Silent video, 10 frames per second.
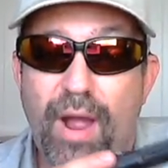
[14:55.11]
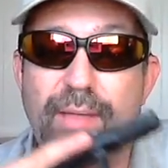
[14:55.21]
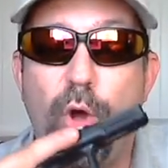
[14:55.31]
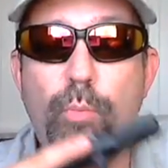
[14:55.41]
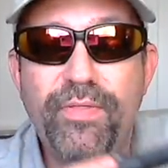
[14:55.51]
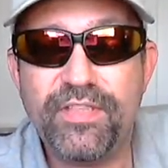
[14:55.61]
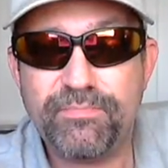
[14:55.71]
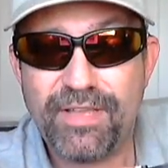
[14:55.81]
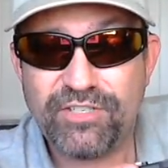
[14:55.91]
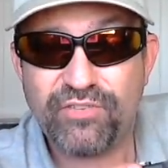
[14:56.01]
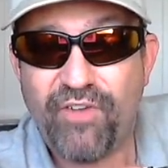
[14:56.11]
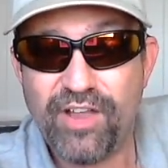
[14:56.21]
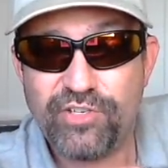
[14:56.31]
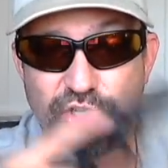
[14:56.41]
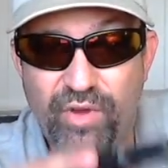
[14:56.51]
I'm hoping this message
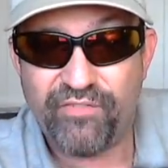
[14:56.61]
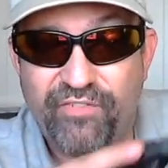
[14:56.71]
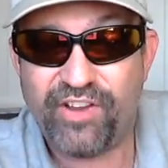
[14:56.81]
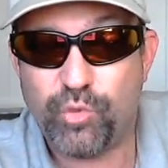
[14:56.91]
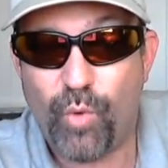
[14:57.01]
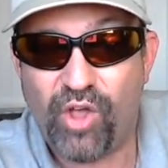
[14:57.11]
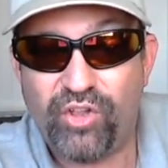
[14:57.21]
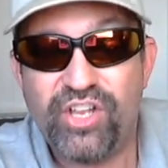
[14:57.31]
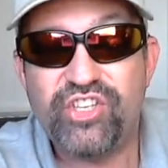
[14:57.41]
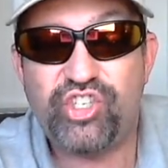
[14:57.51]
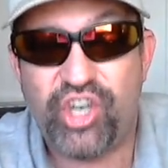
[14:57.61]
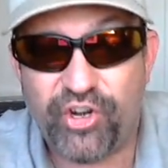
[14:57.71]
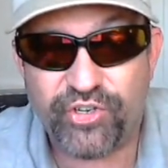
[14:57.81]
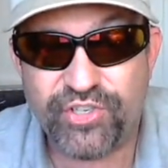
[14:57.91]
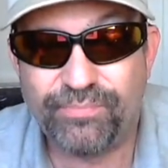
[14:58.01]
finds you and finds you well.
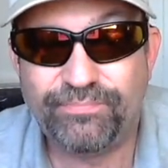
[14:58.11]
Cheers.